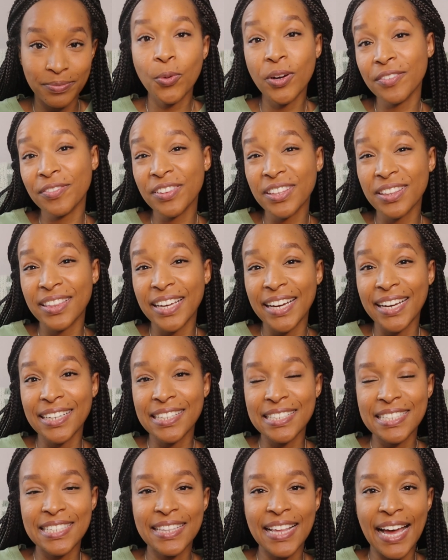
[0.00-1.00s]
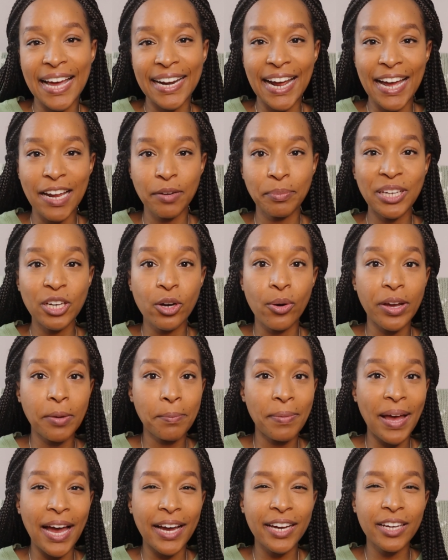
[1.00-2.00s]
One of the things that had me
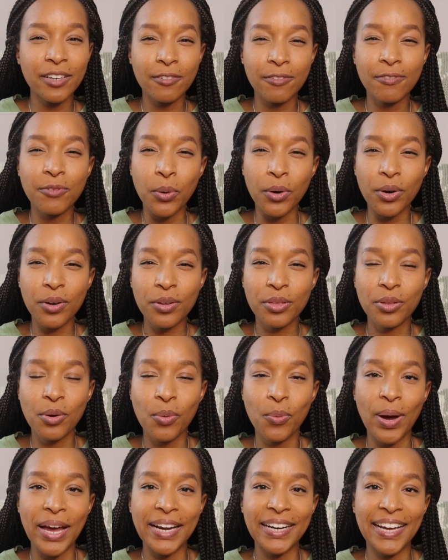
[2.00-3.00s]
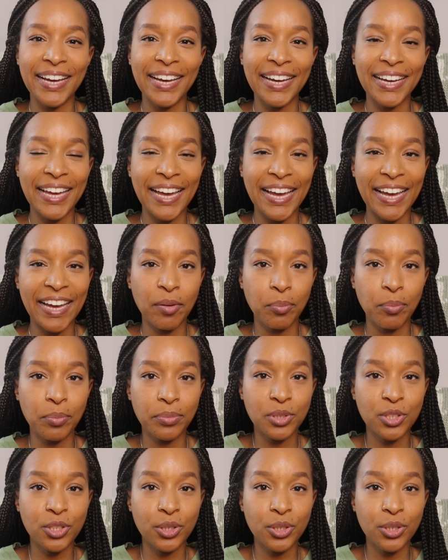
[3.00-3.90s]
going back and forth when it came